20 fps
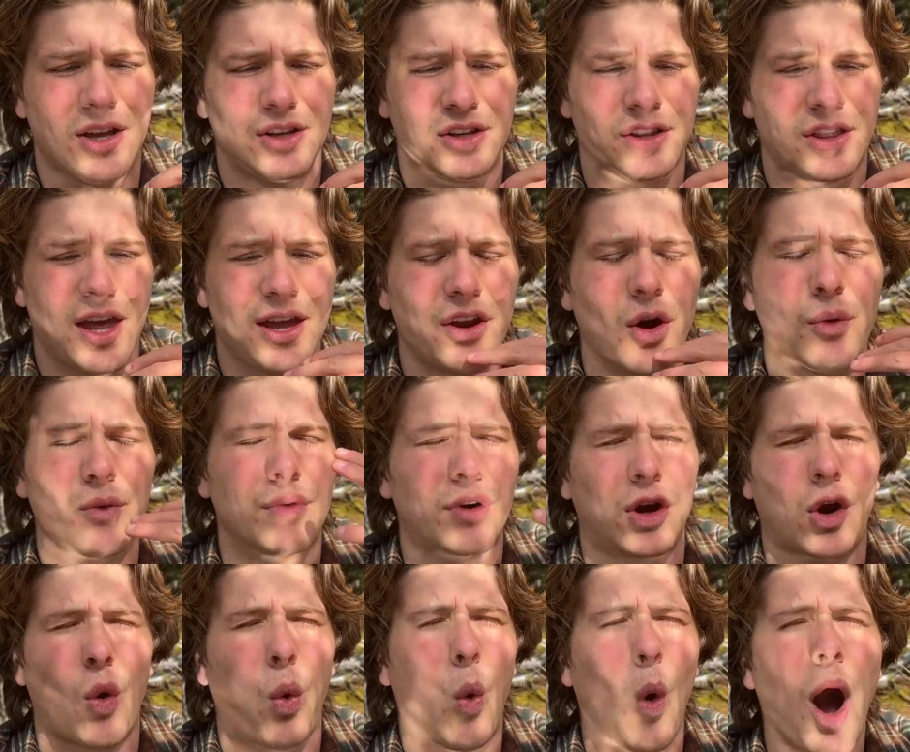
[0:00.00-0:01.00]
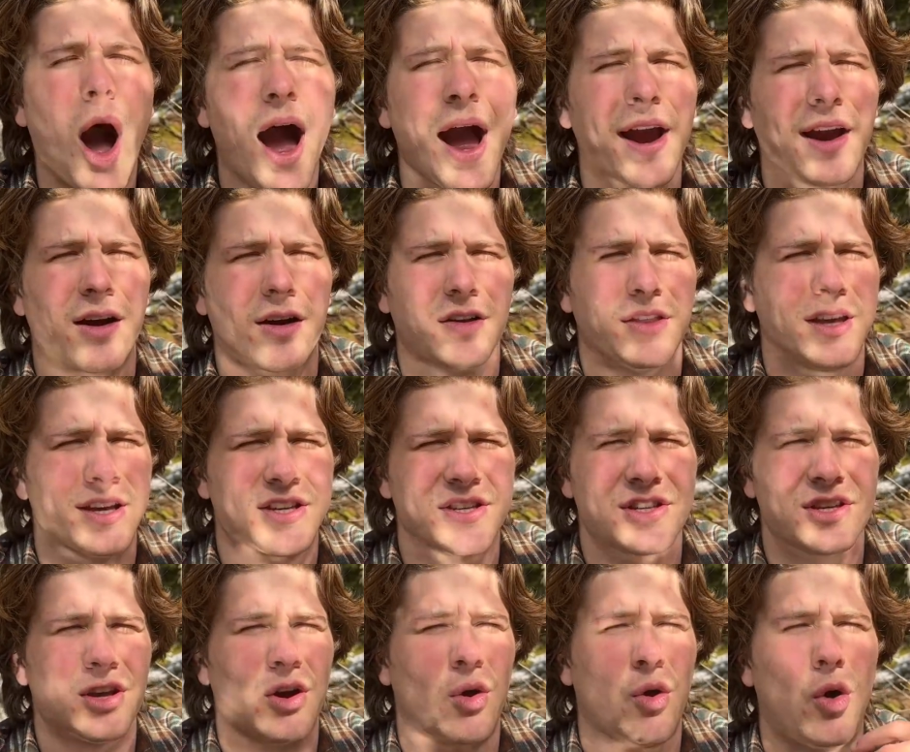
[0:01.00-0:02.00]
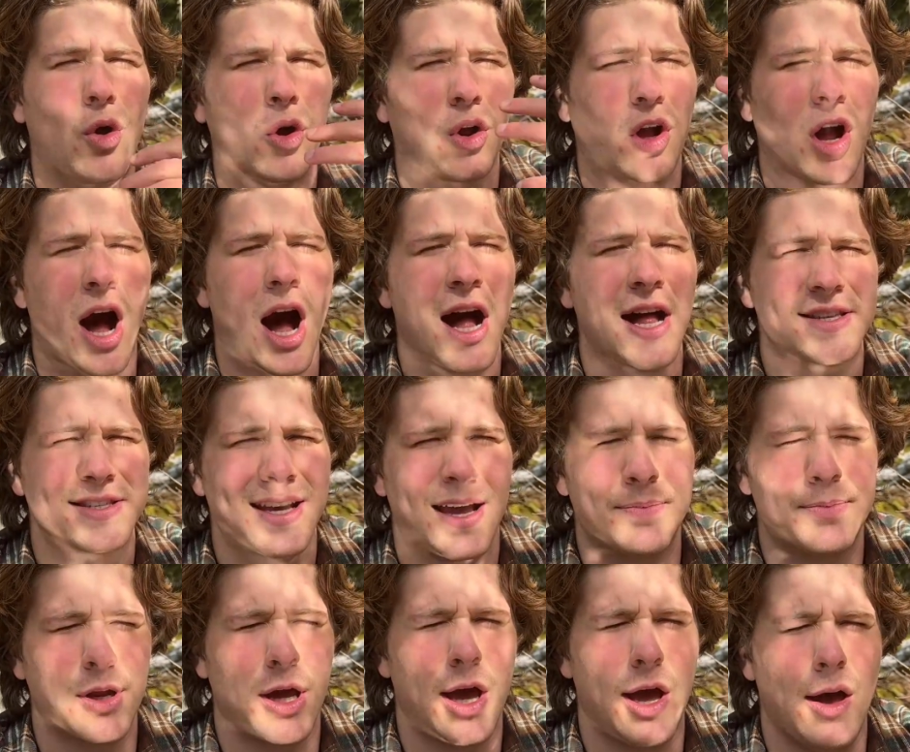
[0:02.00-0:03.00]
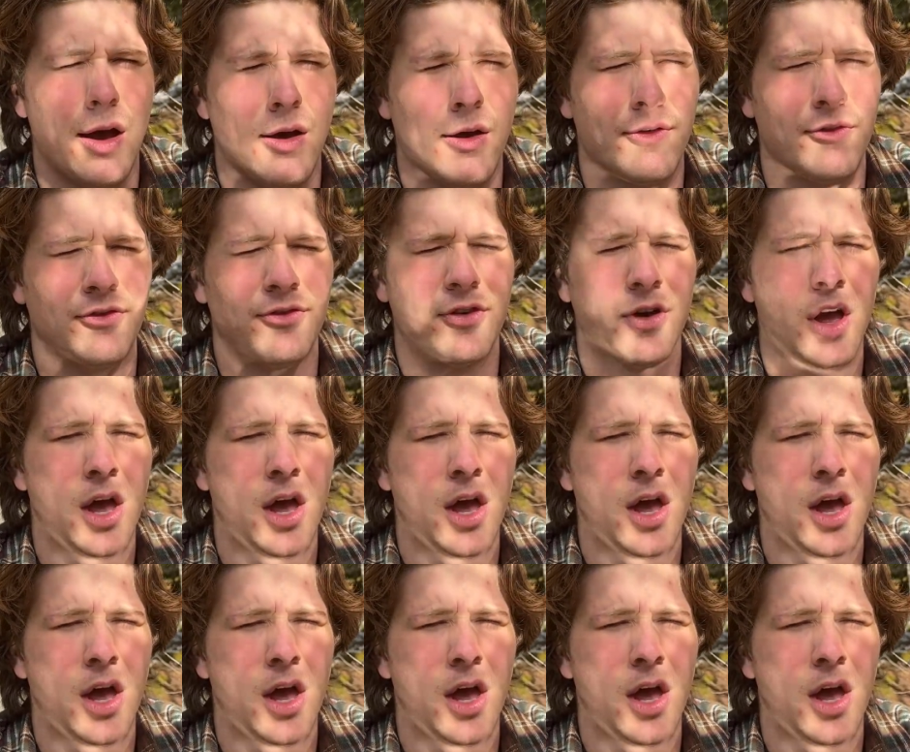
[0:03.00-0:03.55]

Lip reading: they don't require this whole concept of,